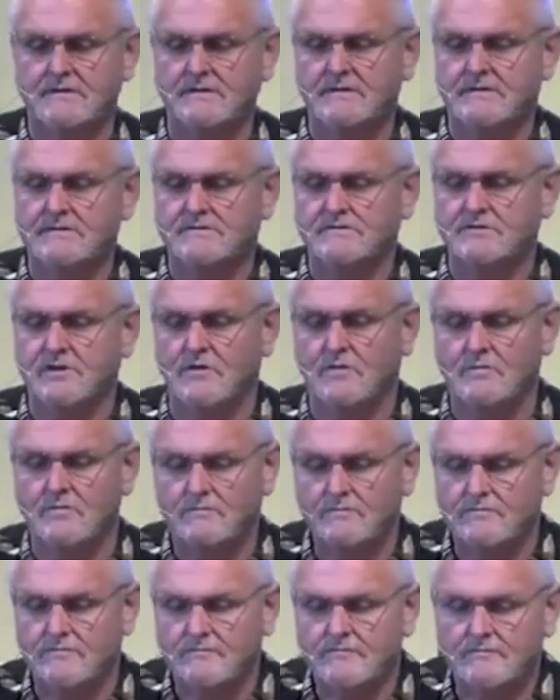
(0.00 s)
So
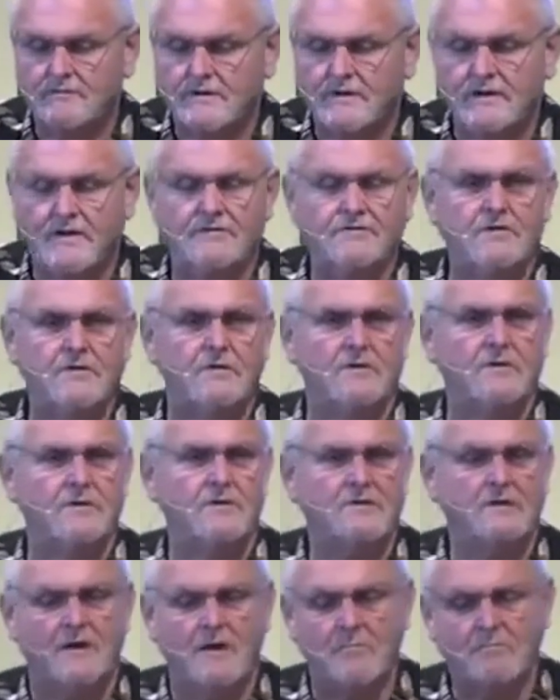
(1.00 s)
if you're
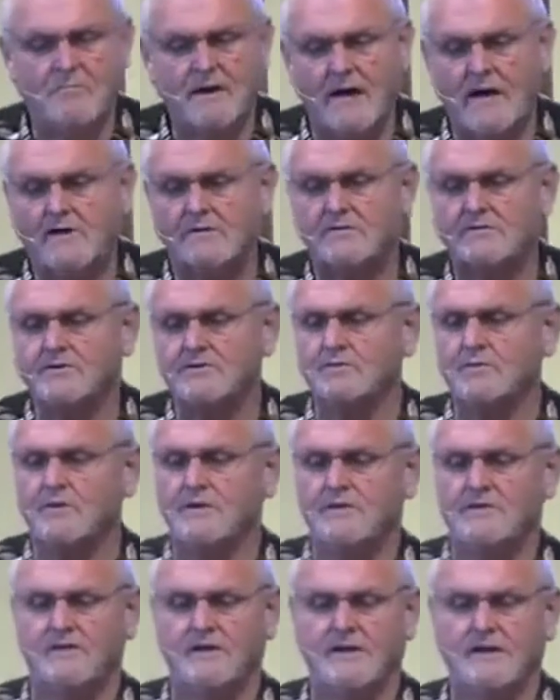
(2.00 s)
about doing
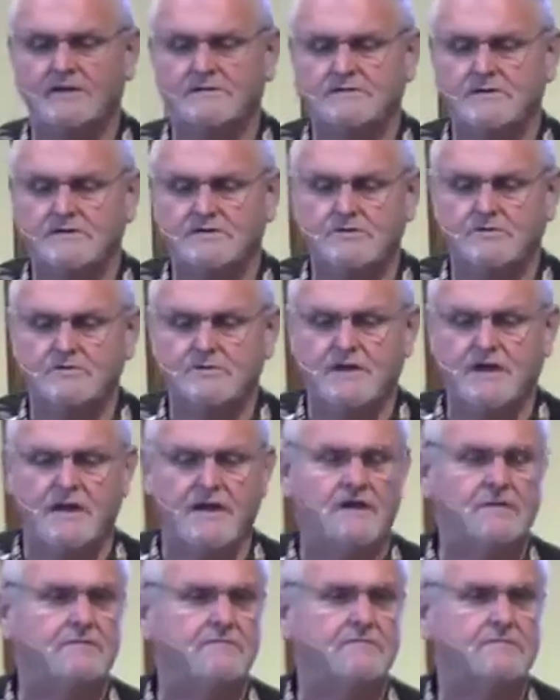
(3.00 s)
things that you
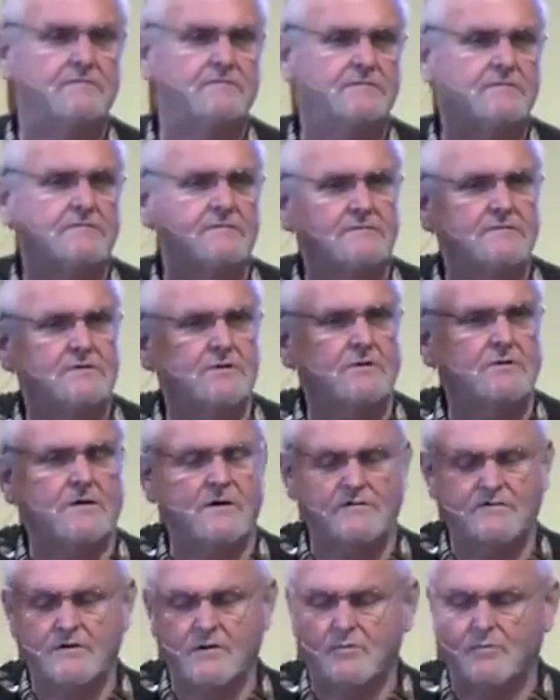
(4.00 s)
can't turn
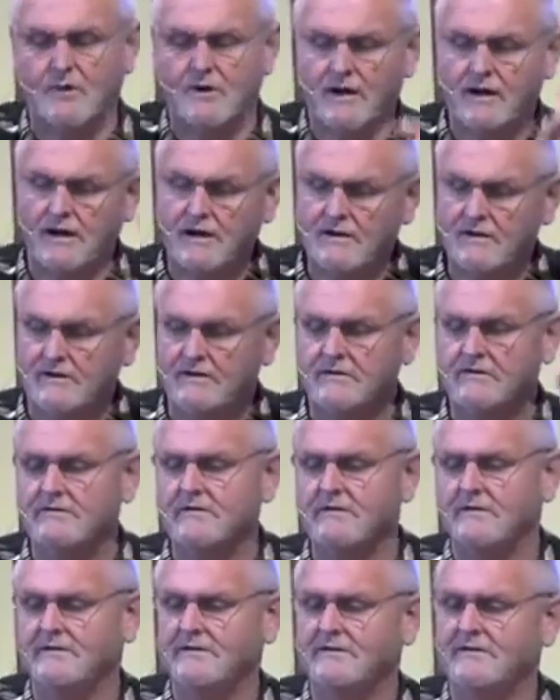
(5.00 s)
off your brain, and,
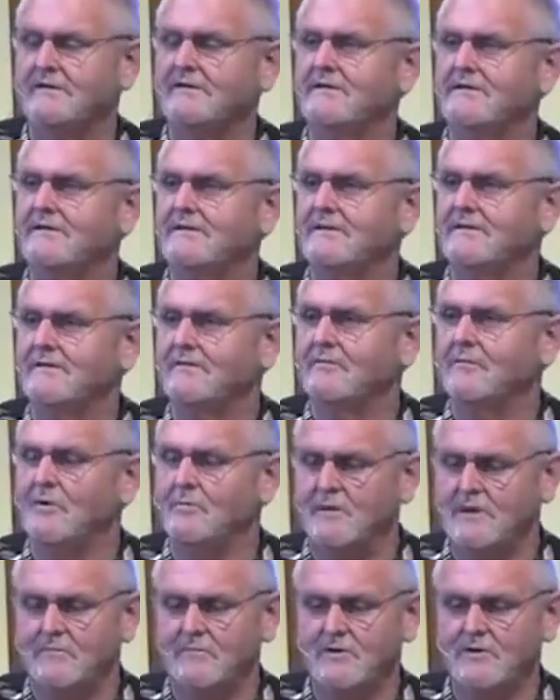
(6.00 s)
well,
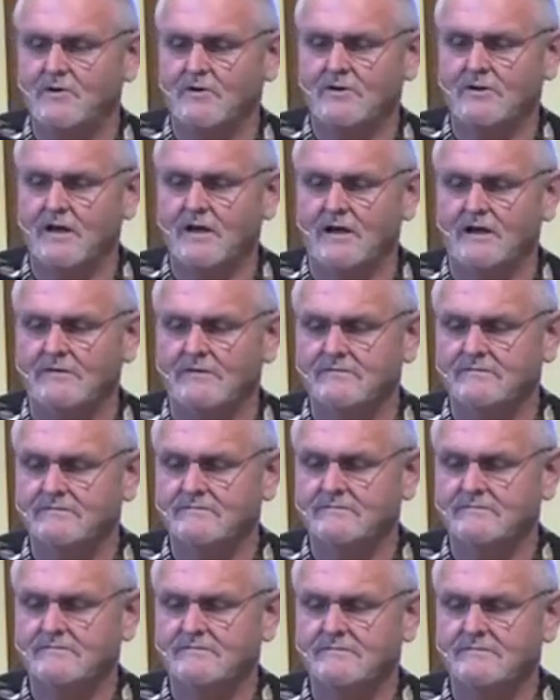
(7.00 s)
maybe you're in luck.
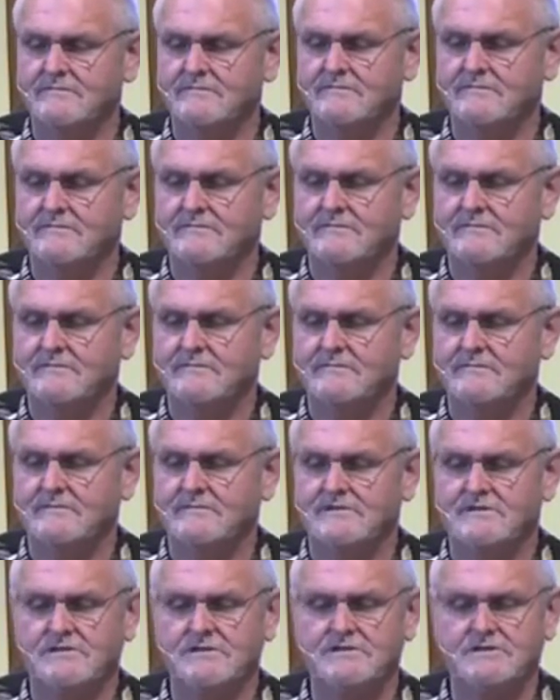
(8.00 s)

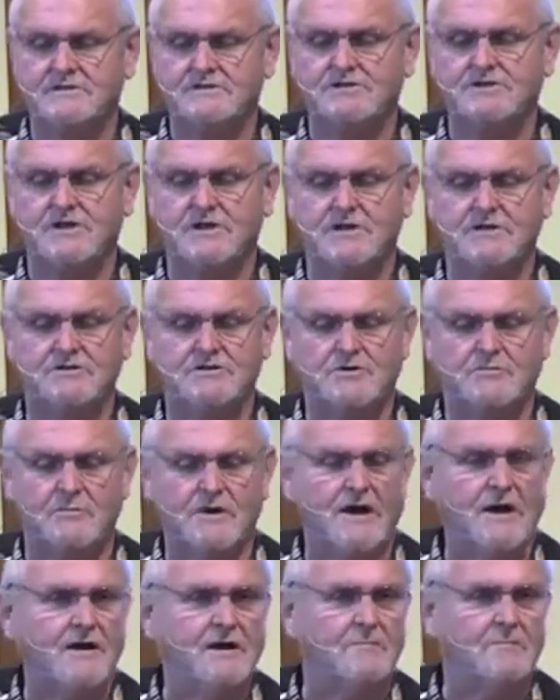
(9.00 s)
Jesus changed your
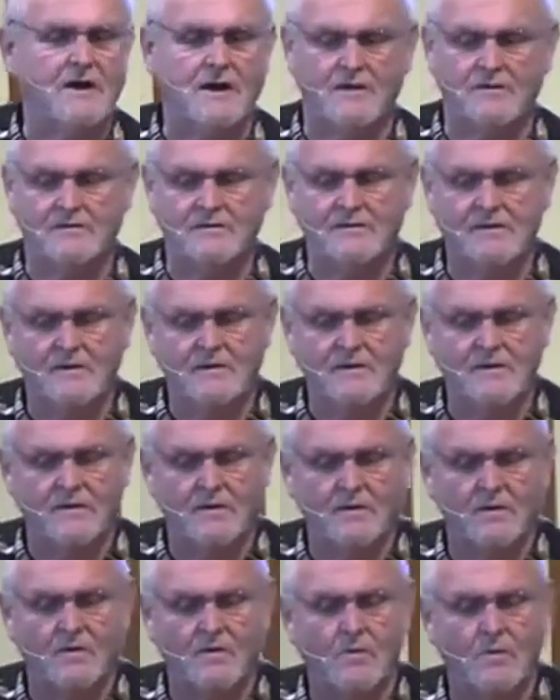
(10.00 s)
mind about
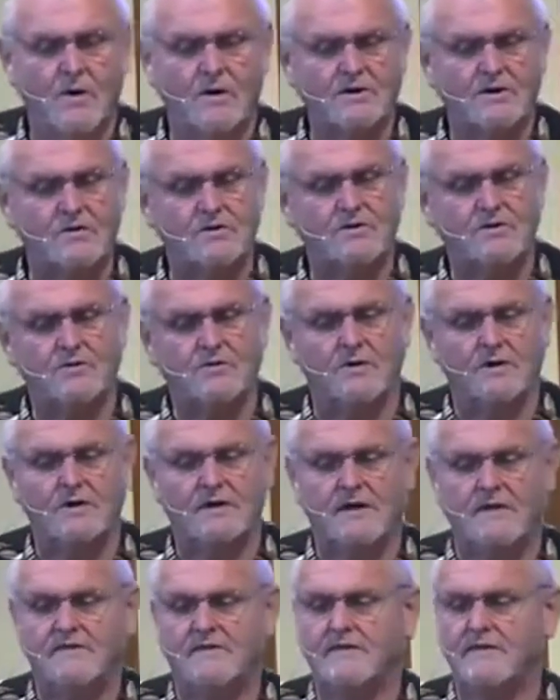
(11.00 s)
what you're doing
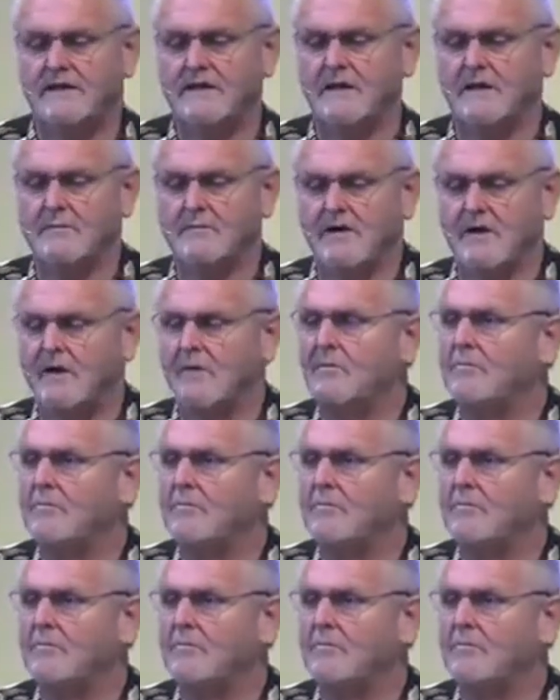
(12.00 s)
and thinking about.